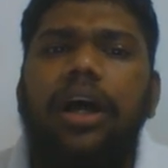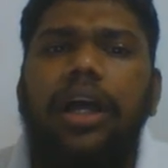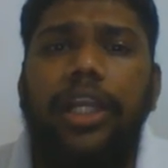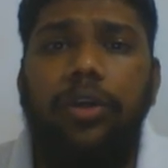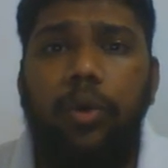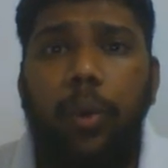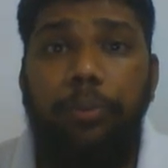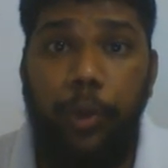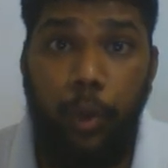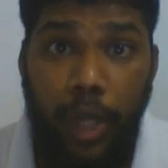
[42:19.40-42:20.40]
in
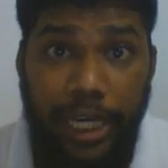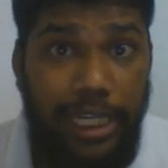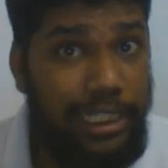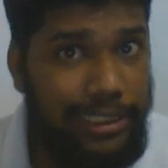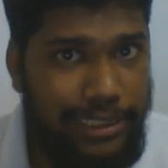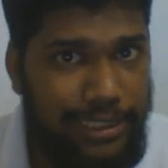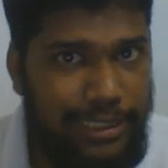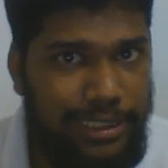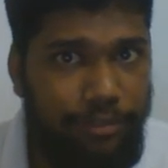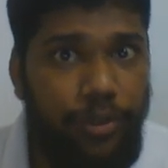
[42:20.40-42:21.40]
group 2
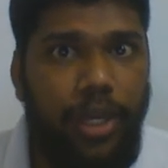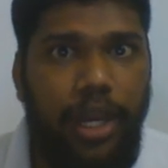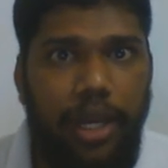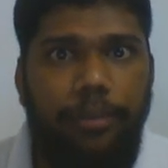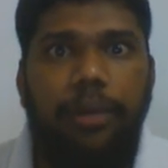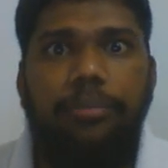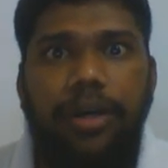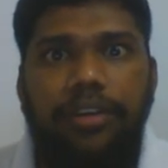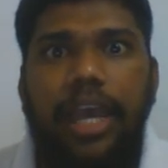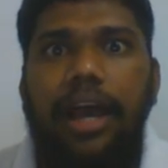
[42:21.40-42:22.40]
analysis, if you can
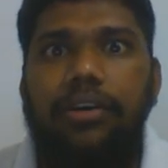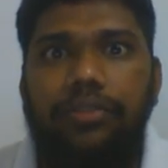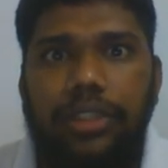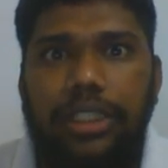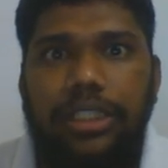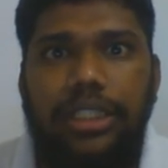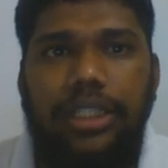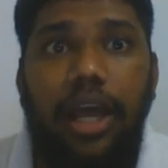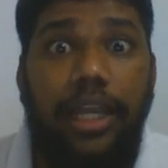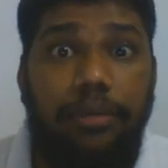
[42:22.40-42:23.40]
remember, we have
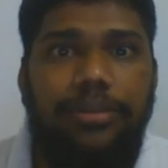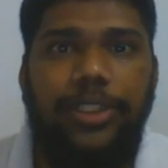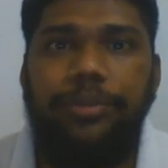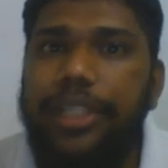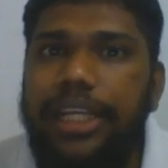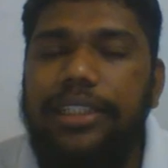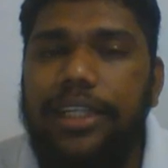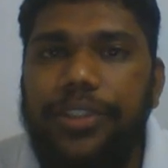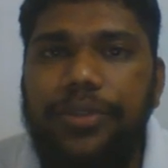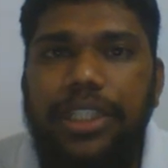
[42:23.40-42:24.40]
9 precipitate
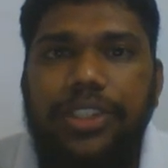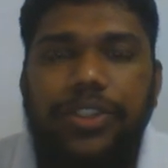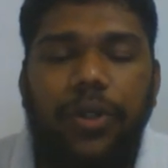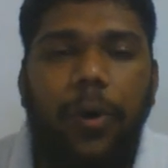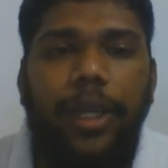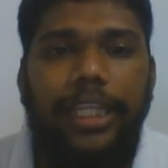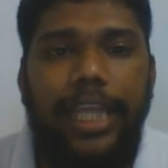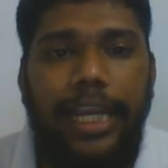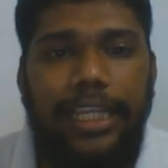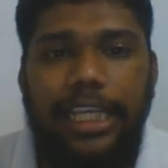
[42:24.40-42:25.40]
actually. So in
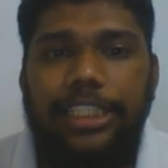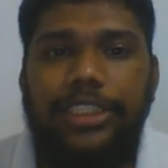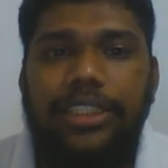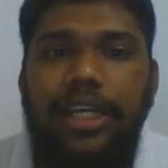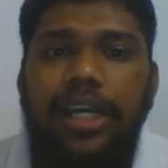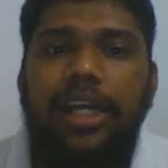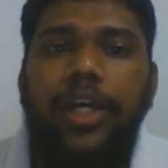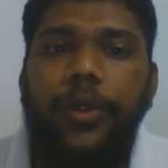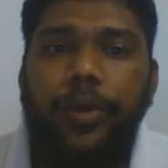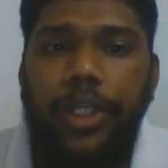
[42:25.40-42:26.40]
that case,
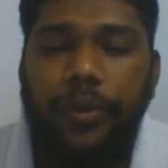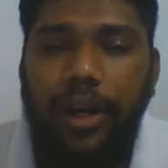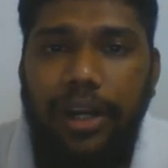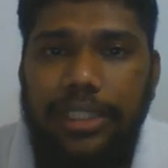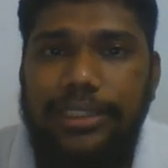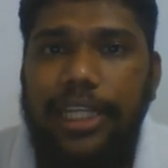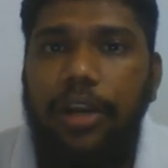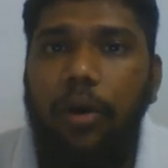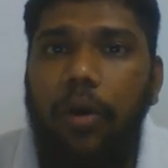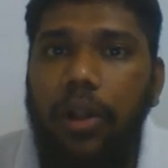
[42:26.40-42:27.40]
you need to
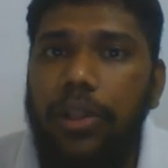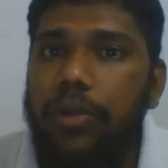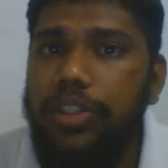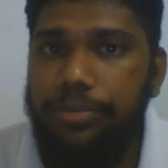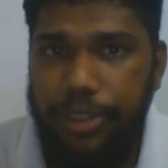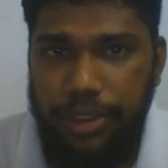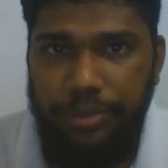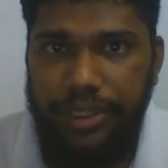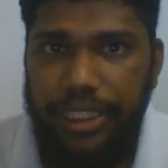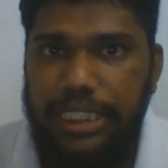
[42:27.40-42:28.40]
understand all those
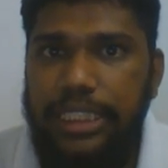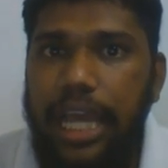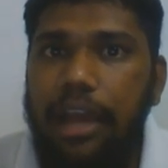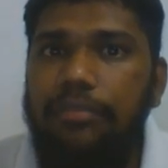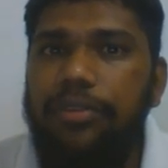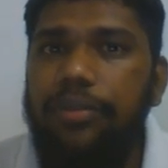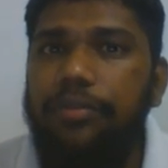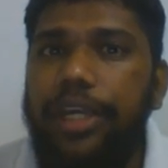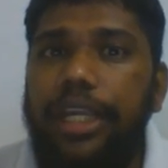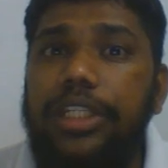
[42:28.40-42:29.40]
precipitates have
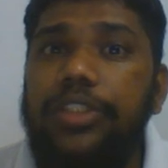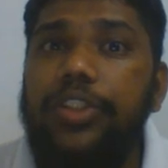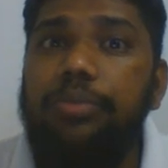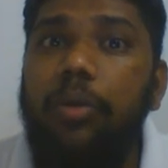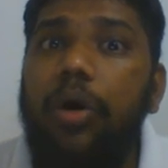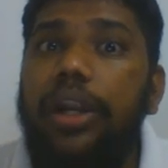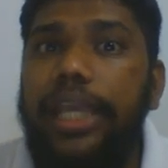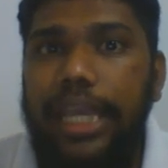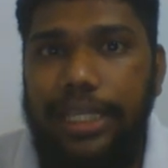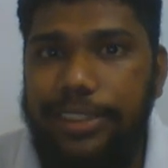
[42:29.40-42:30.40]
very small
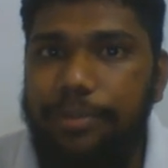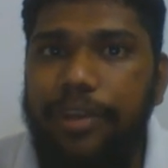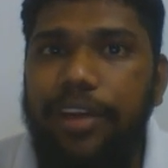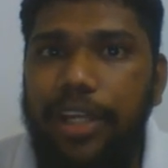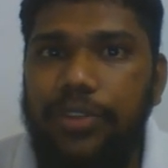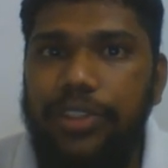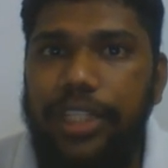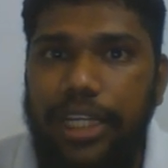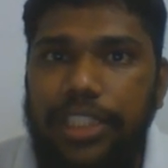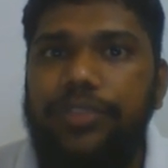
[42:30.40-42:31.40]
Ksp values.
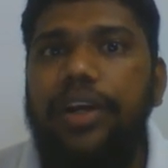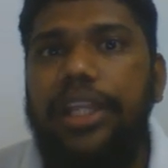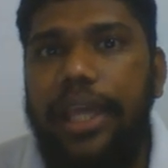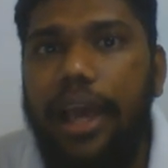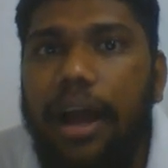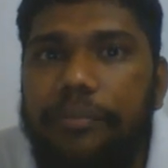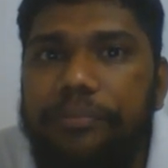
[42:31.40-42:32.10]
That is why they are